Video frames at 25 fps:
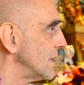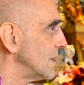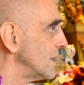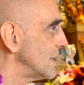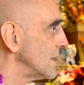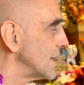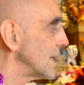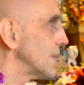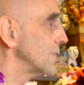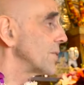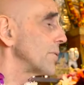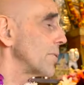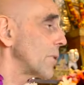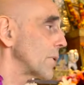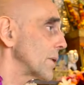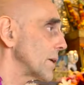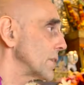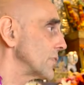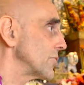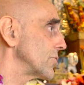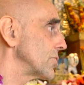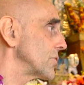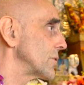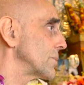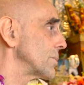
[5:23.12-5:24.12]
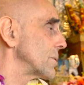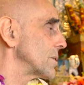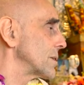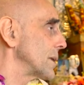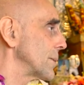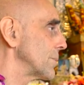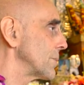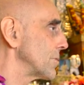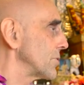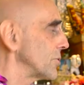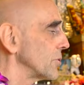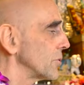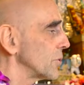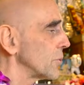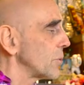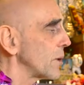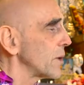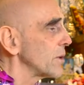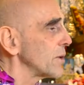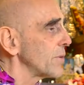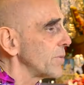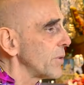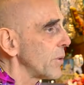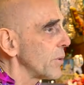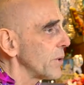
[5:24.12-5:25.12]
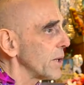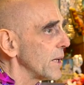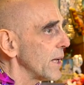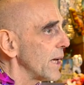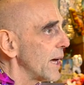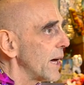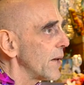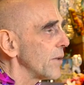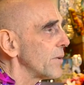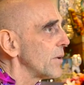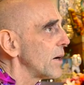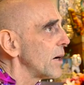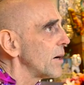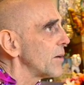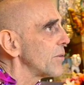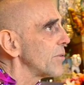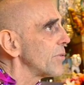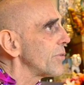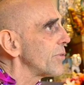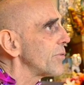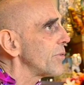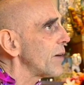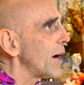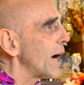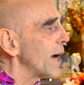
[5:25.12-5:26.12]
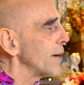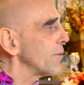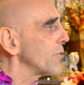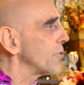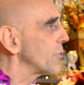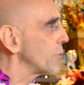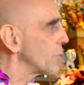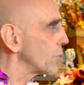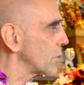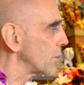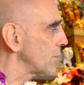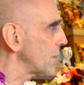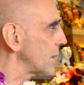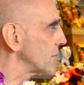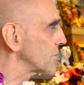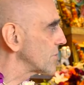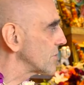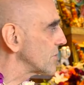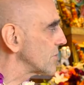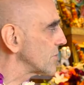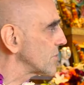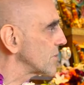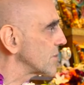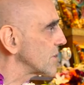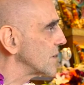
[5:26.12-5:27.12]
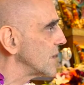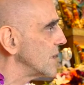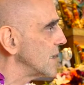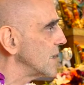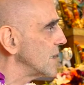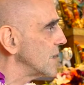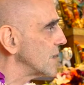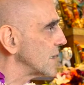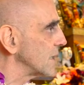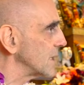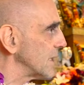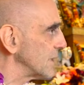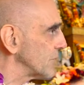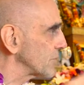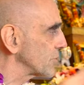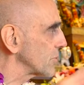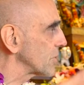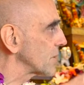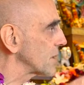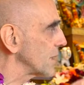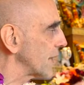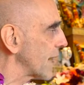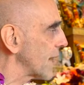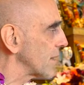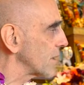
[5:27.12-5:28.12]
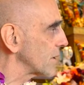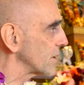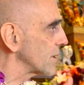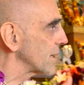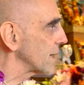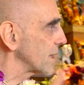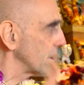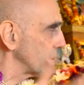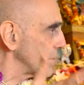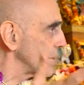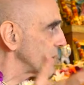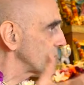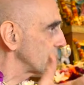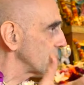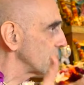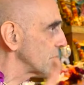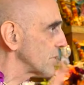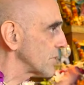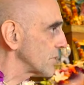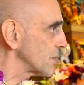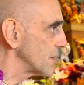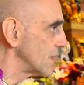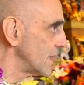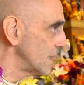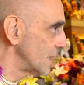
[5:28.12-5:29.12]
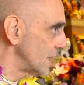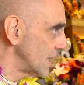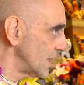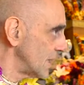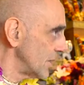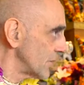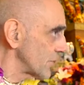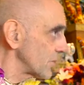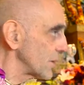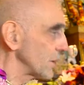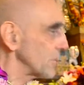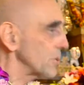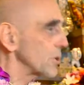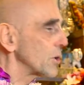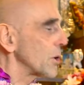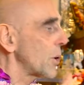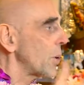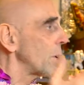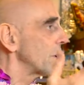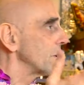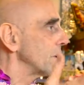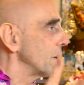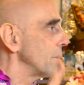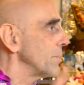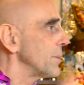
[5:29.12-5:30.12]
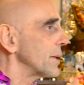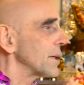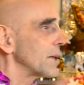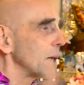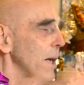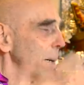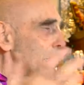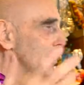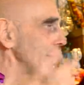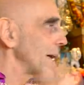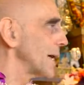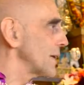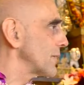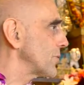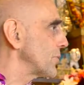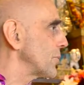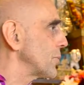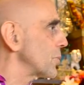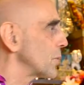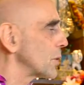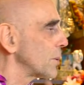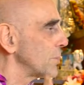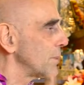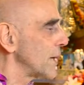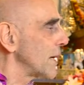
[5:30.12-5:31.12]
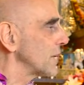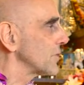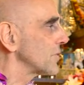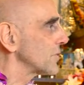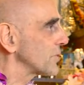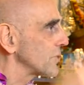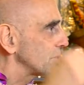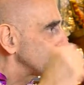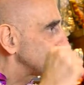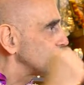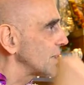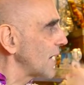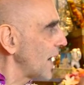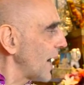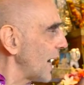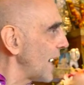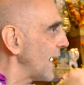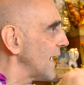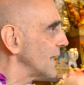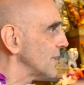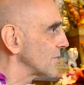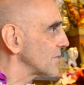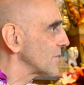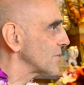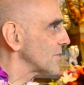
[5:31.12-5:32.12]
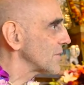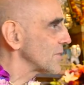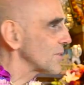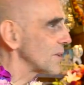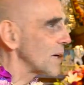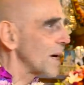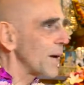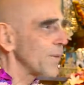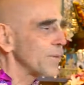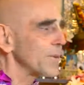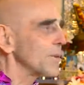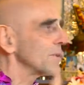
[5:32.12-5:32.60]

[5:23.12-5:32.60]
And devotees, usually what they would do, one devotee had 5 tour buses in Eastern Canada, had a business. So they would go and then become like tour bus guides and stuff.